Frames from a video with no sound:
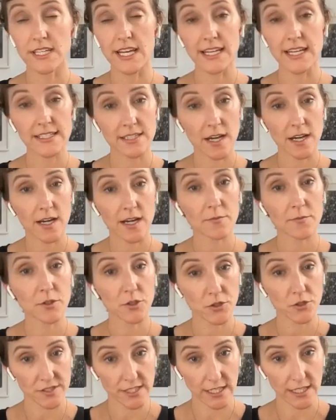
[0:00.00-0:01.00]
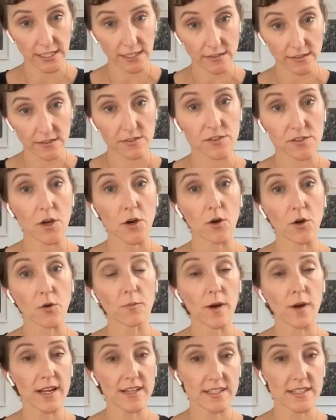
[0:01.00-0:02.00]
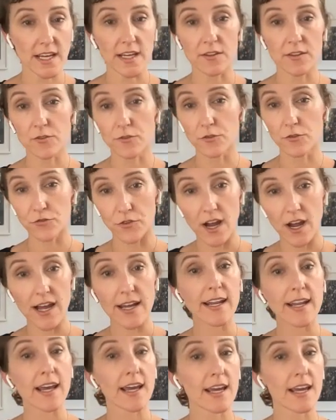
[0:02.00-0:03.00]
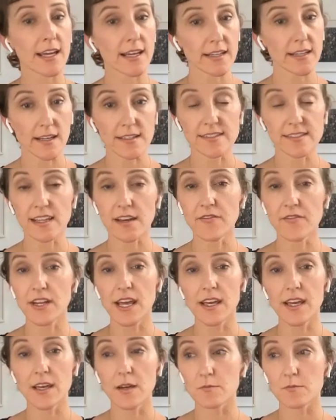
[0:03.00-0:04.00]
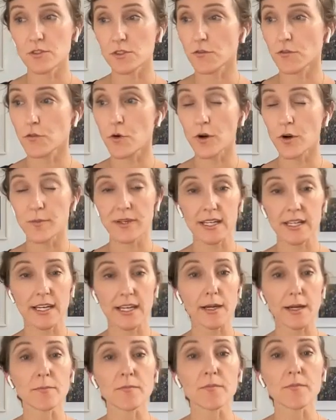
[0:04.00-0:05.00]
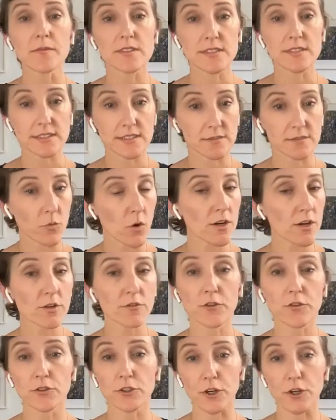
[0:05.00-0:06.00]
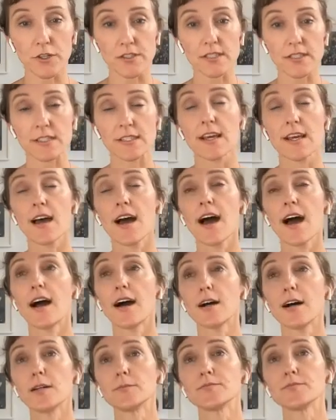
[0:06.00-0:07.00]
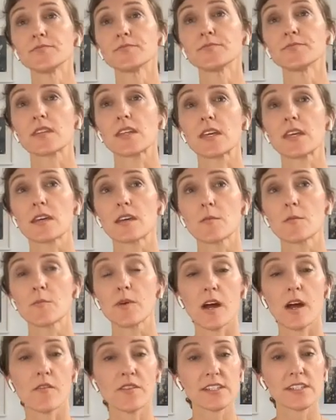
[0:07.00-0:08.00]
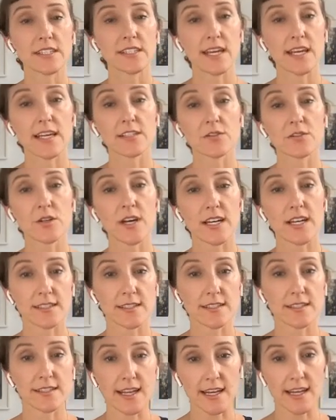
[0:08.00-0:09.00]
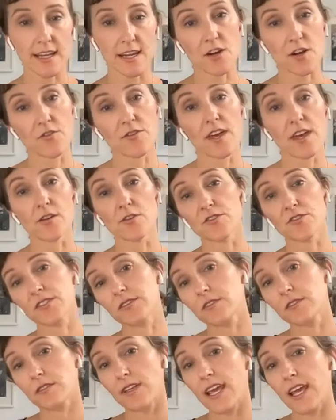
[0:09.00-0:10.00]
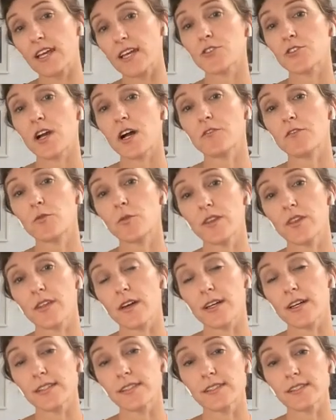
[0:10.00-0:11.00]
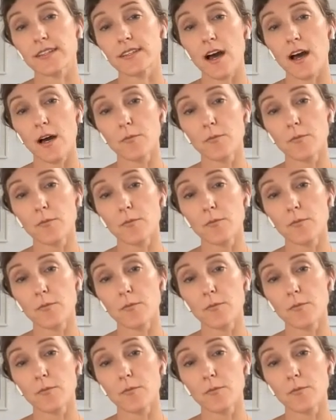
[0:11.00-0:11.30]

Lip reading: daytime nursing, so Monday through Friday, 7 a.m. to 4 p.m. Wonderful nurse. But obviously Hazel has to stay here. That nurse can't travel with us.